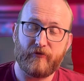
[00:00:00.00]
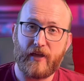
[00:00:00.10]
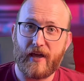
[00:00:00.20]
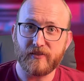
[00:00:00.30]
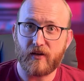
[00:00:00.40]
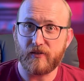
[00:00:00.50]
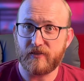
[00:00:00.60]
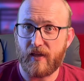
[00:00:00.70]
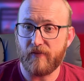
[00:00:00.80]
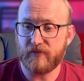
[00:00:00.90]
have to ask
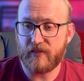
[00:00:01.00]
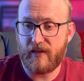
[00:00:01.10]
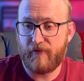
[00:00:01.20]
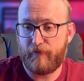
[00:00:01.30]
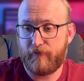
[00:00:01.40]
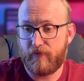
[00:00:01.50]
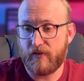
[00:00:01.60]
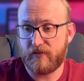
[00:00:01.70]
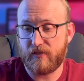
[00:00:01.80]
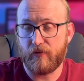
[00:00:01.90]
ourselves if
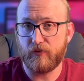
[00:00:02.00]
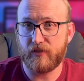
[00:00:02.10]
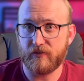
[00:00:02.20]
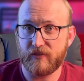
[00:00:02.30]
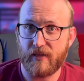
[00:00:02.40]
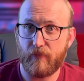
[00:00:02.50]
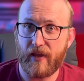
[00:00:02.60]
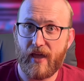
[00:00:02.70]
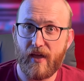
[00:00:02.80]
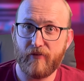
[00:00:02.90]
the solutions that
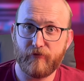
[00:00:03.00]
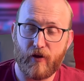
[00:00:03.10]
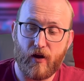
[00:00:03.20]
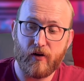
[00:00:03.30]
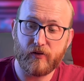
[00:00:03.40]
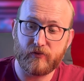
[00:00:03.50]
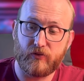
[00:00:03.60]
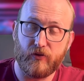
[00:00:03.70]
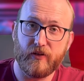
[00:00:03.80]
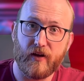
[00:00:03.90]
we have are
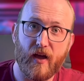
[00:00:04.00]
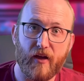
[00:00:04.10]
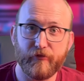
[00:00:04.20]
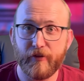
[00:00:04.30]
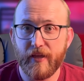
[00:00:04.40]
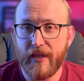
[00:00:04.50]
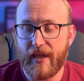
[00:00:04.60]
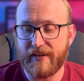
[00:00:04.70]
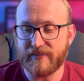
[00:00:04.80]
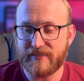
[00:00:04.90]
good enough.
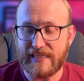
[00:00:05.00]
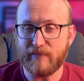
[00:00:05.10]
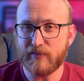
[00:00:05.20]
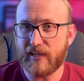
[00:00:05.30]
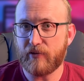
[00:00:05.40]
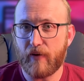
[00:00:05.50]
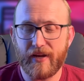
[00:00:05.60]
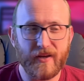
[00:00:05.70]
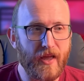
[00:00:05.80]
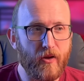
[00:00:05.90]
And it seems like
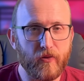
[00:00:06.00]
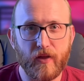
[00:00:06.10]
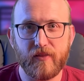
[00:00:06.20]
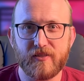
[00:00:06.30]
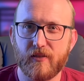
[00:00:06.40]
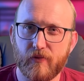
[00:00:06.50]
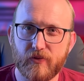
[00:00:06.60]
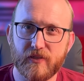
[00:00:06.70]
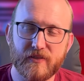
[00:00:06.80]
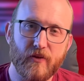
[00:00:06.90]
right now, a lot of the
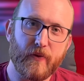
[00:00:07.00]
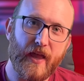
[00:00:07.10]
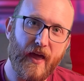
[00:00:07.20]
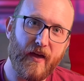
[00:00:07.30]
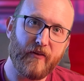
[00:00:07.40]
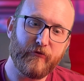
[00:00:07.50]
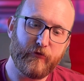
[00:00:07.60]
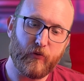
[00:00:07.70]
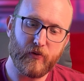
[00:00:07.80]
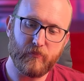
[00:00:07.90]
solutions that we have
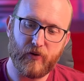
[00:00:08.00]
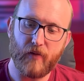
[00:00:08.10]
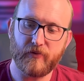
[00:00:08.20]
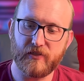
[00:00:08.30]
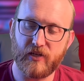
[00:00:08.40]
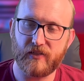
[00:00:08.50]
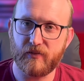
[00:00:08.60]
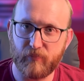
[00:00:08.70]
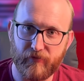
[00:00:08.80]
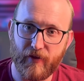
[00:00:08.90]
for prompt
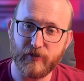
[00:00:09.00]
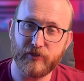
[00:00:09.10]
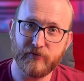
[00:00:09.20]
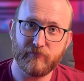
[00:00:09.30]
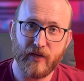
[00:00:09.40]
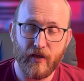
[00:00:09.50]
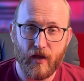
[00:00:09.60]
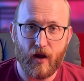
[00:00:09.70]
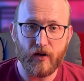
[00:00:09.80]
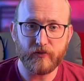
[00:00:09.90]
injection prevention
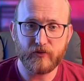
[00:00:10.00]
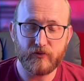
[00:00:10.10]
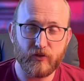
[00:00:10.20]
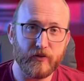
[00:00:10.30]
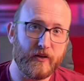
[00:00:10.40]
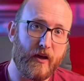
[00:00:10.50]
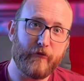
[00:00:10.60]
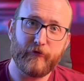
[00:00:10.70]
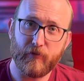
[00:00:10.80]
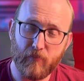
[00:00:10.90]
are good
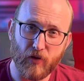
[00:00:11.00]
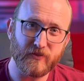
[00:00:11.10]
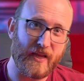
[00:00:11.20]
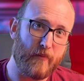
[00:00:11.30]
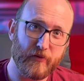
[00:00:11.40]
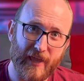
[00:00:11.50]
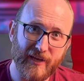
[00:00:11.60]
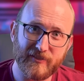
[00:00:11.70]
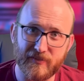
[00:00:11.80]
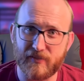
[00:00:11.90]
enough for most
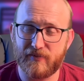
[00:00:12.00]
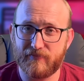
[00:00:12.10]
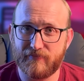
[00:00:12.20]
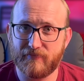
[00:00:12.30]
applications.